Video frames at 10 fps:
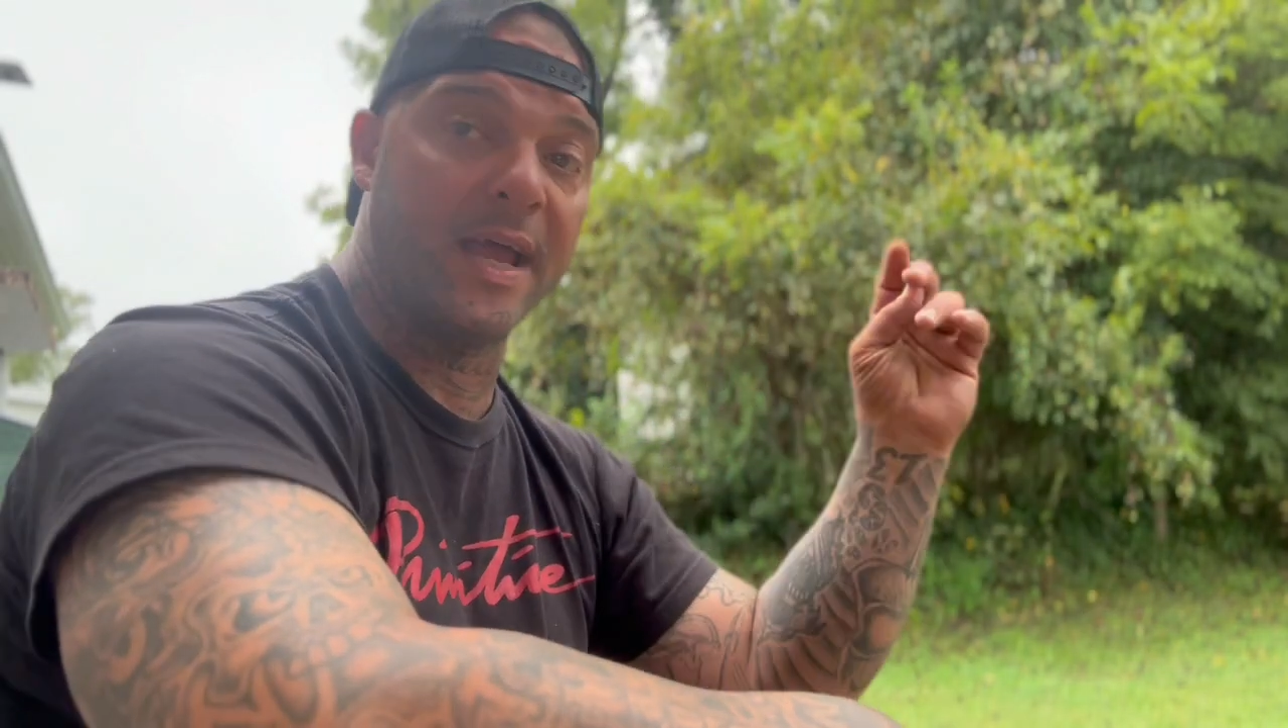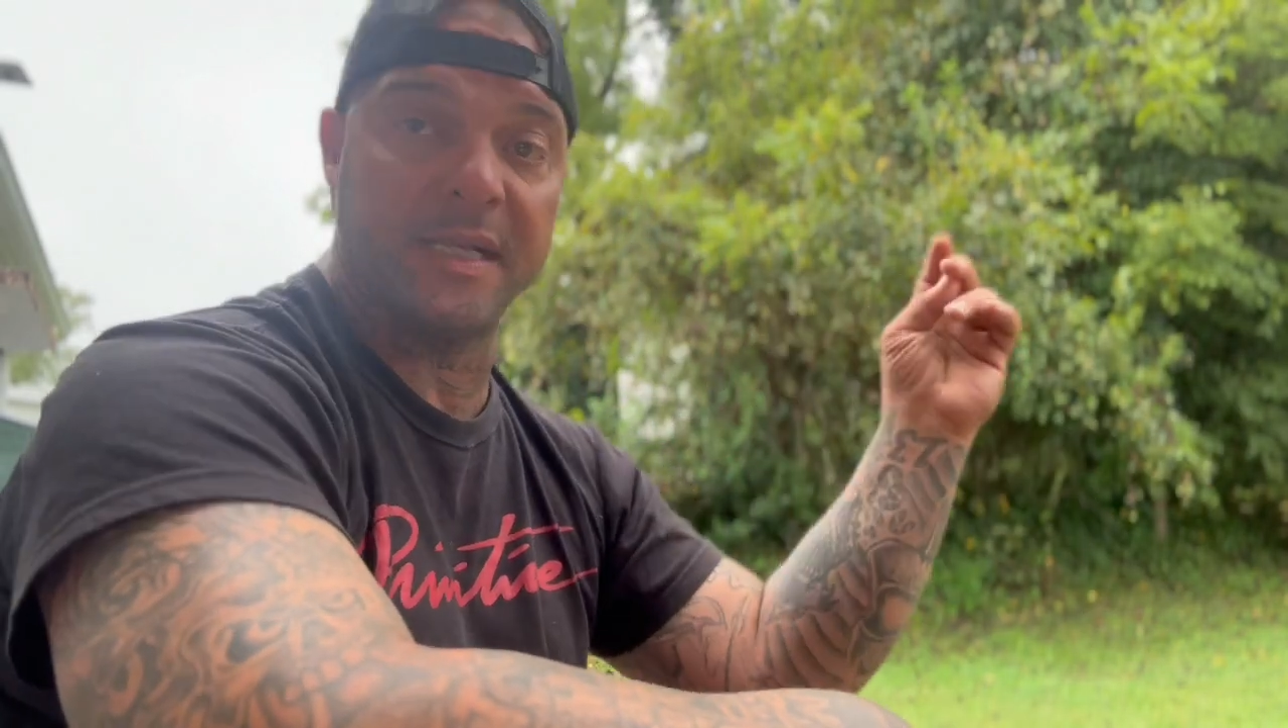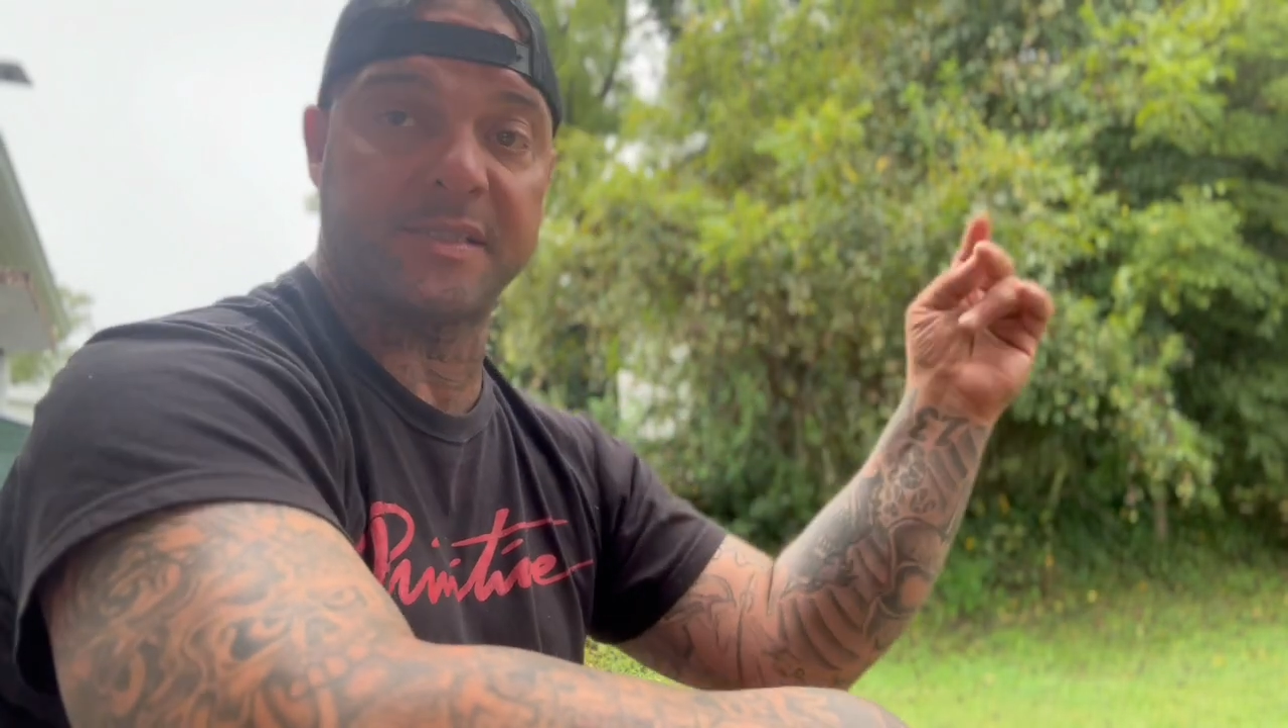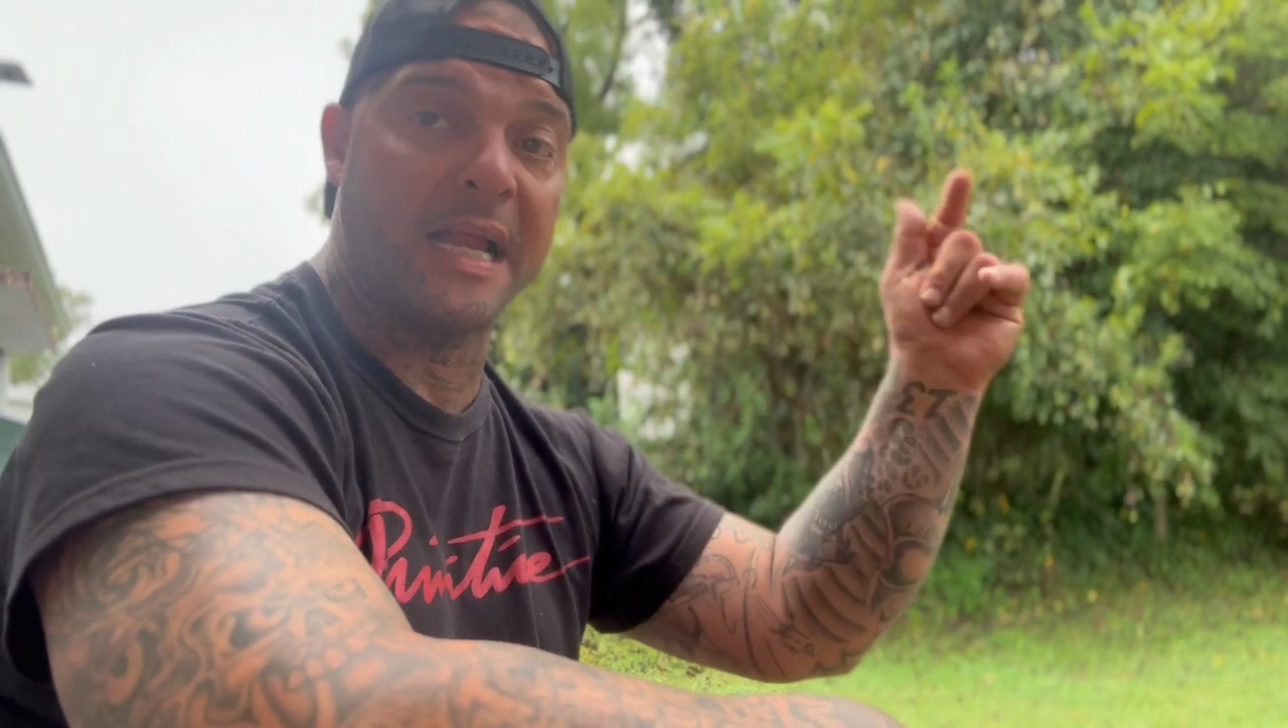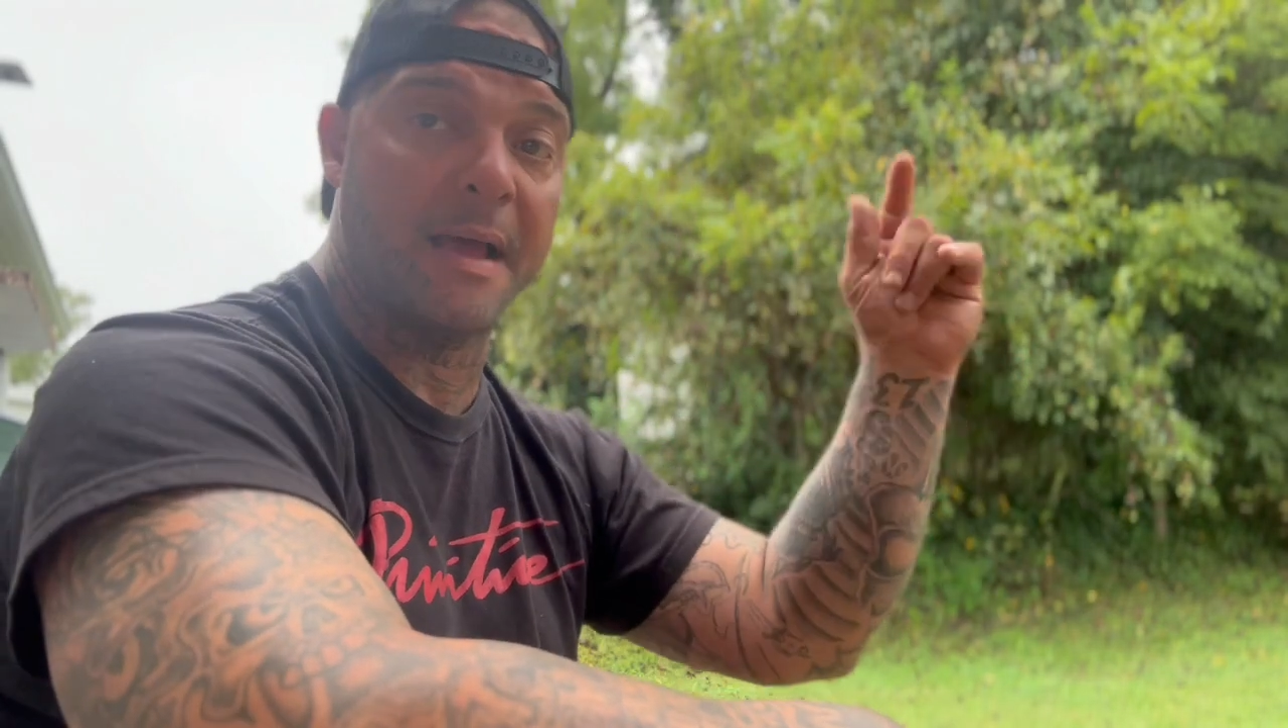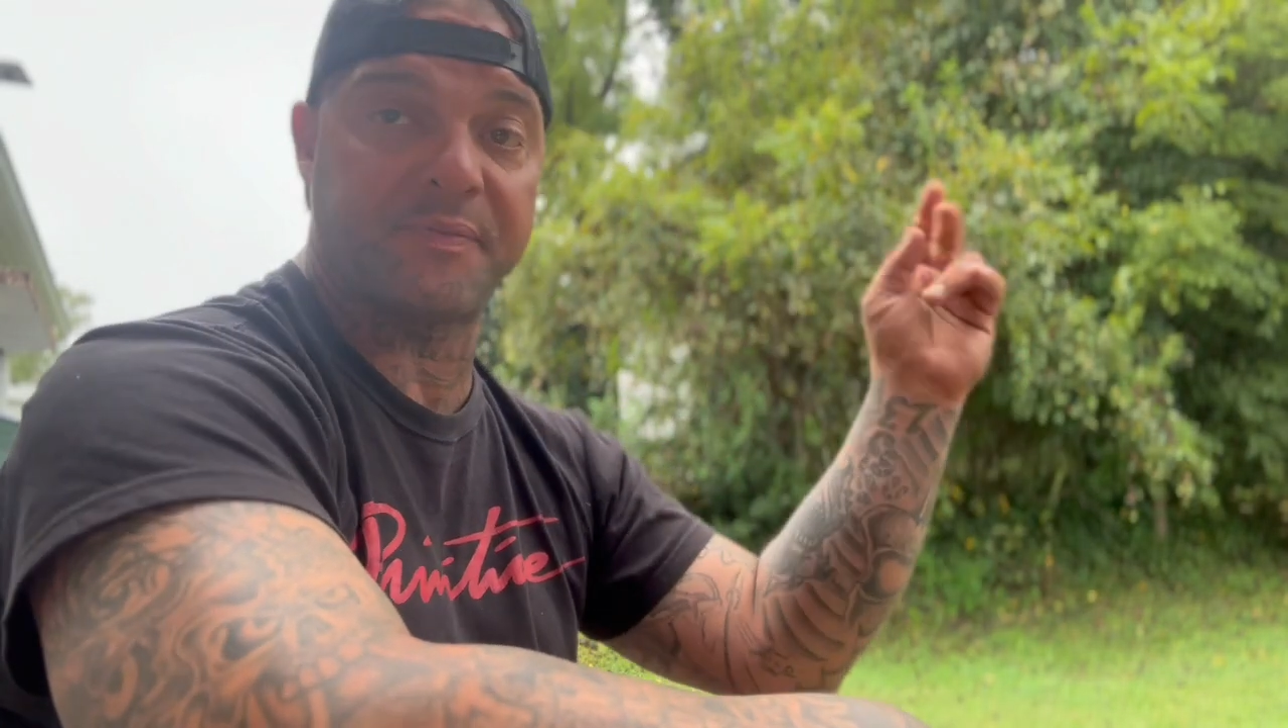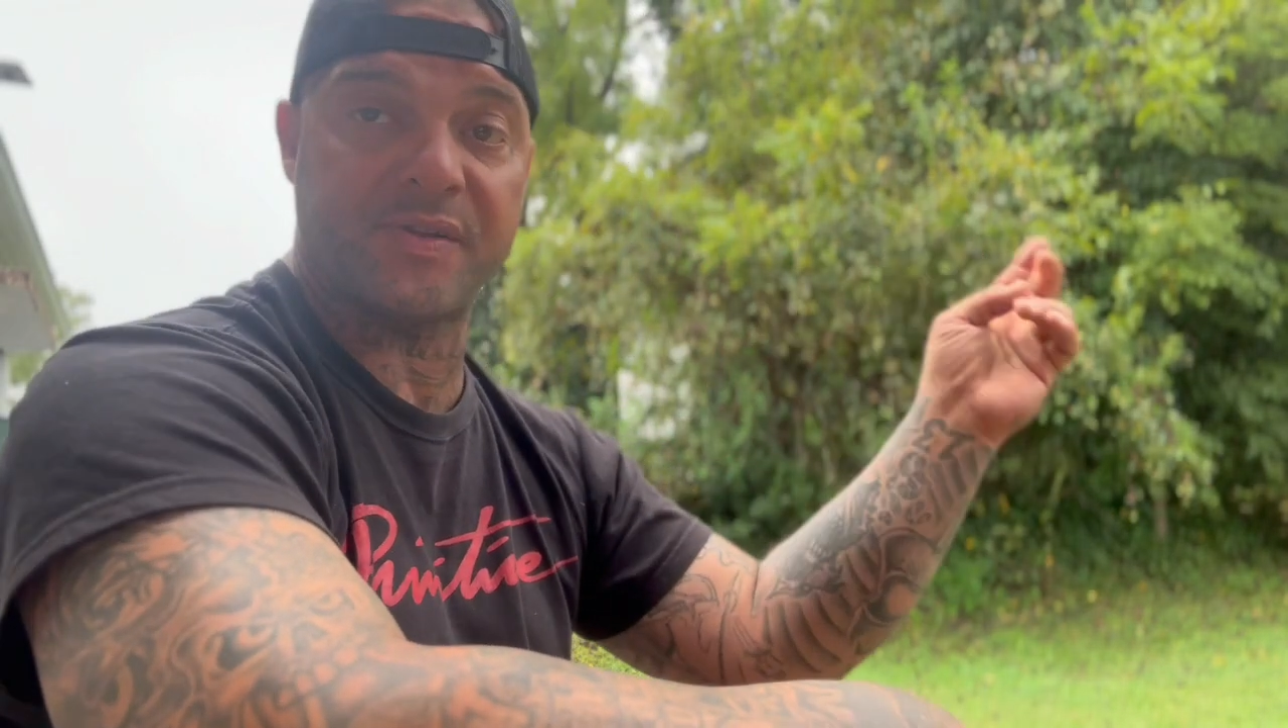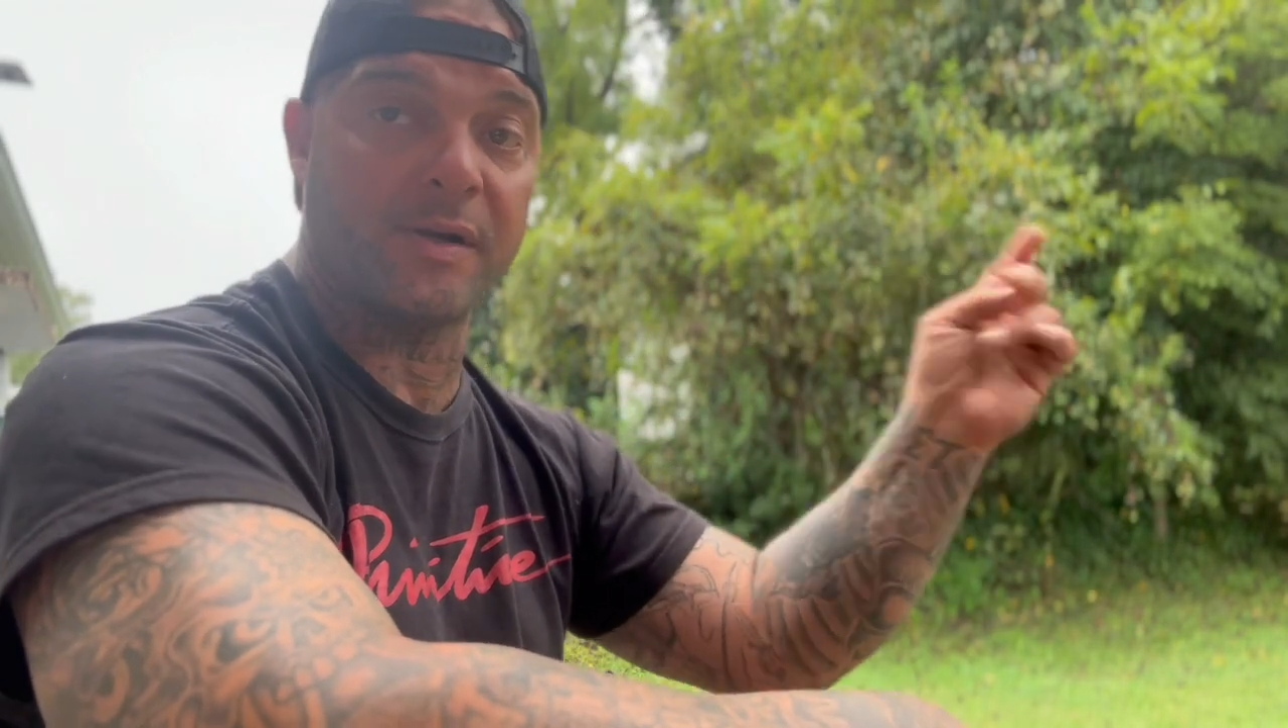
head snaps